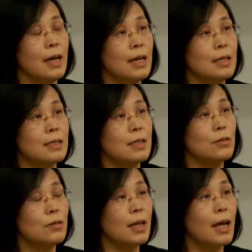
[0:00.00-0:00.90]
is
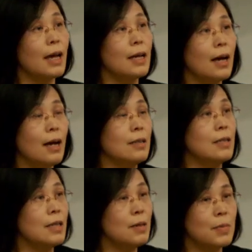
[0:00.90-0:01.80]
rely on
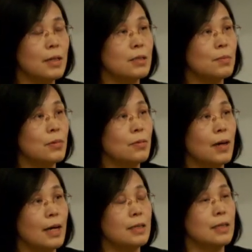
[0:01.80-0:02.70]
the image
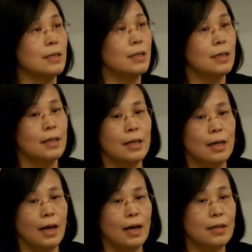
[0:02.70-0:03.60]
provided,
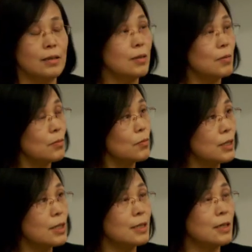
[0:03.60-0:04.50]
and
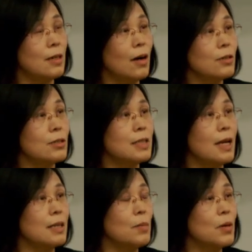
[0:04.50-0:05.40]
which is the
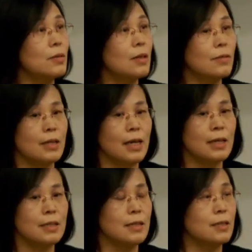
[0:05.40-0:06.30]
ultrasound in most of the
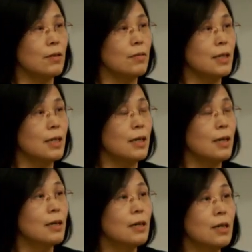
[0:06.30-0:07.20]
cases over
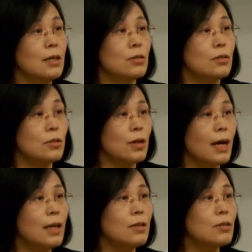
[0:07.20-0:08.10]
here. So
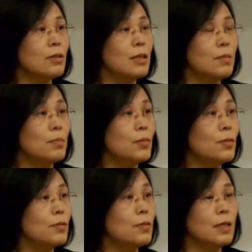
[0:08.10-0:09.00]
trying to
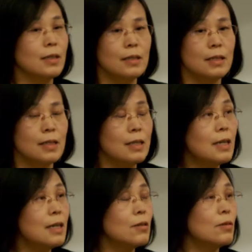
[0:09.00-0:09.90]
improve the
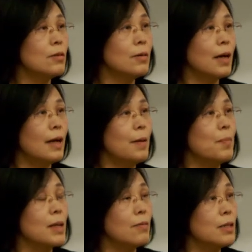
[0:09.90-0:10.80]
needle
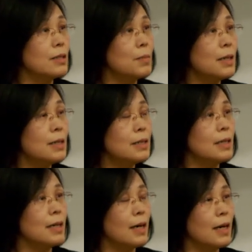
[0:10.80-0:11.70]
um,
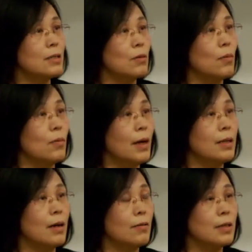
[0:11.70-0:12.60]
visibility is
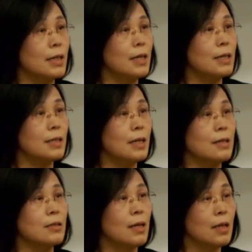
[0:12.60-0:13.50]
one of the key
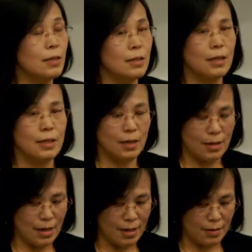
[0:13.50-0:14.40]
things the,
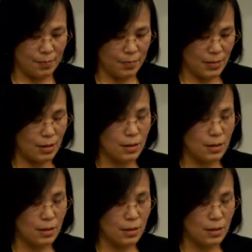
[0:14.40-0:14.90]
um,